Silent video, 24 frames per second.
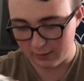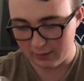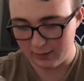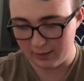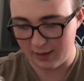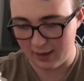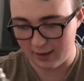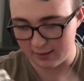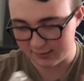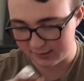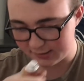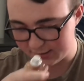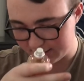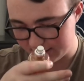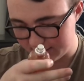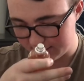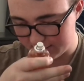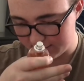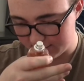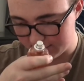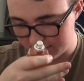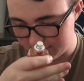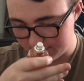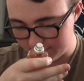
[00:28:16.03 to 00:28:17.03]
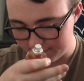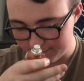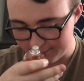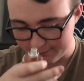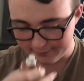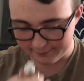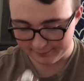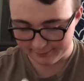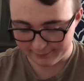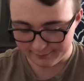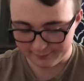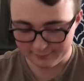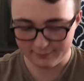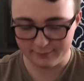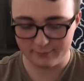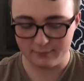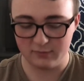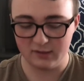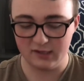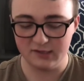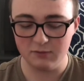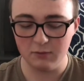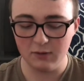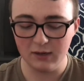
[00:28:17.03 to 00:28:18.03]
yes.
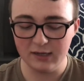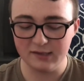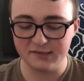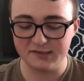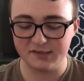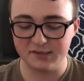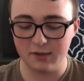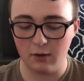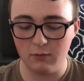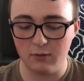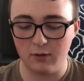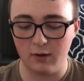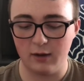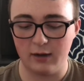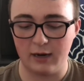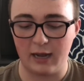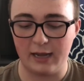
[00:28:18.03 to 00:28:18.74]
This one is so good.